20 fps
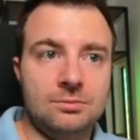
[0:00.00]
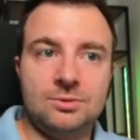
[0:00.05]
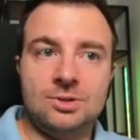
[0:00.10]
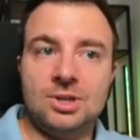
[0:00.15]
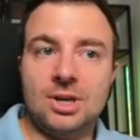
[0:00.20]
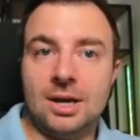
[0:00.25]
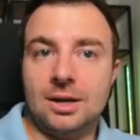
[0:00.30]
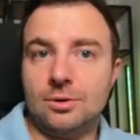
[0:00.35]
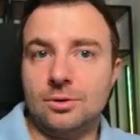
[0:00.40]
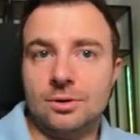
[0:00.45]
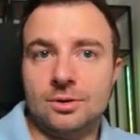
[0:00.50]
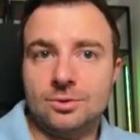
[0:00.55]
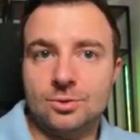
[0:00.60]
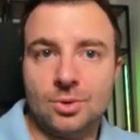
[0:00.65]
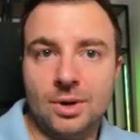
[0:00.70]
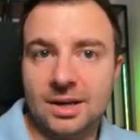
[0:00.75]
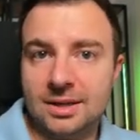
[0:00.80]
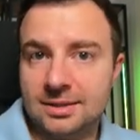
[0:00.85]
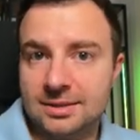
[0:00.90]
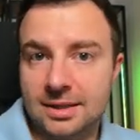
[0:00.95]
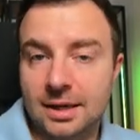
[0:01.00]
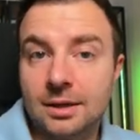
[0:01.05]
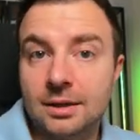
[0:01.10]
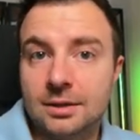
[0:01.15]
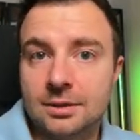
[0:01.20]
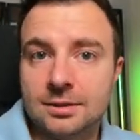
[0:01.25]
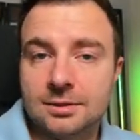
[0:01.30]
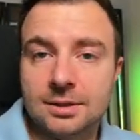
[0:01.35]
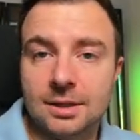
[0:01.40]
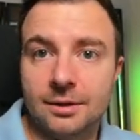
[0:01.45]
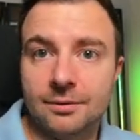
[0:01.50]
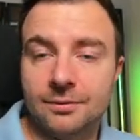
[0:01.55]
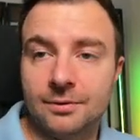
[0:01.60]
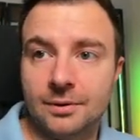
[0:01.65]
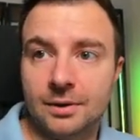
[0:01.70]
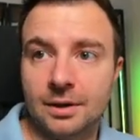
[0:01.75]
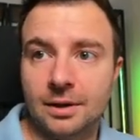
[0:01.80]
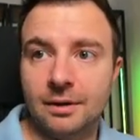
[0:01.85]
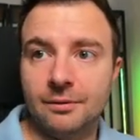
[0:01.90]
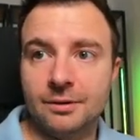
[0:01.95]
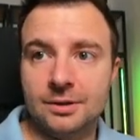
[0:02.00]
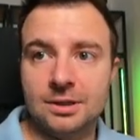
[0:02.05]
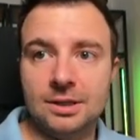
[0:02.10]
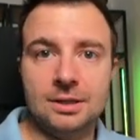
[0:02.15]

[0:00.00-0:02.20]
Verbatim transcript: 10 or 20 seconds if, if it